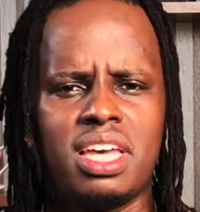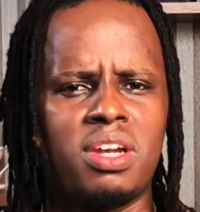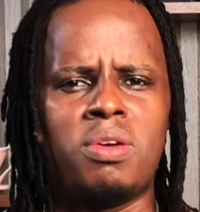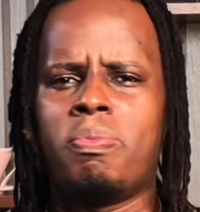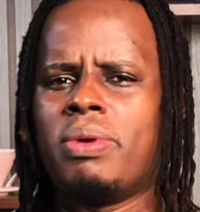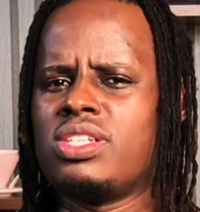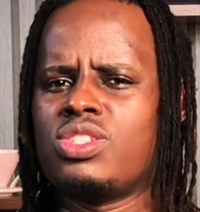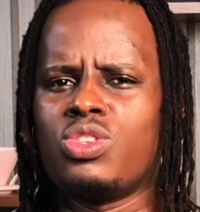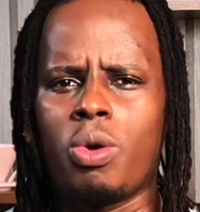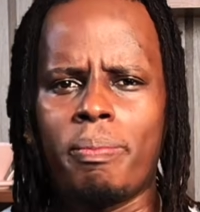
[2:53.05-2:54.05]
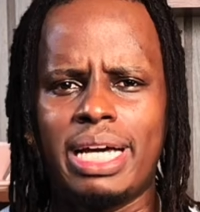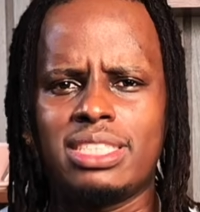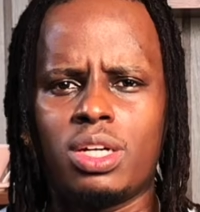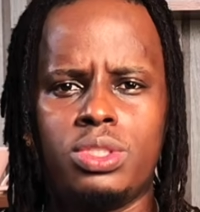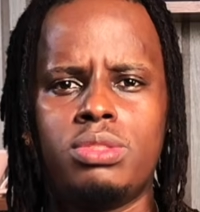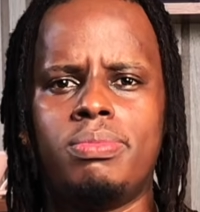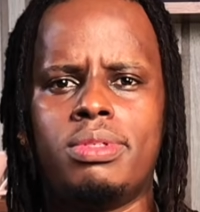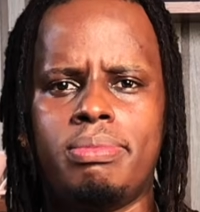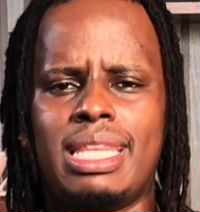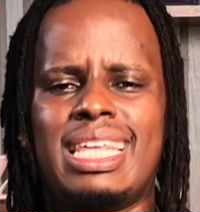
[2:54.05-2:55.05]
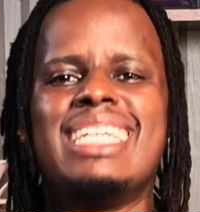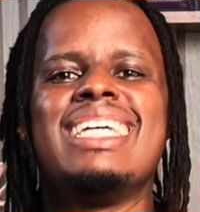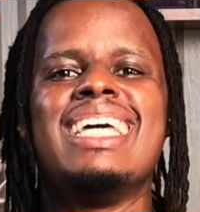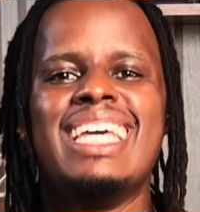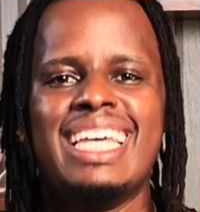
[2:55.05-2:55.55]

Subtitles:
AeroPress, no matter which brew method,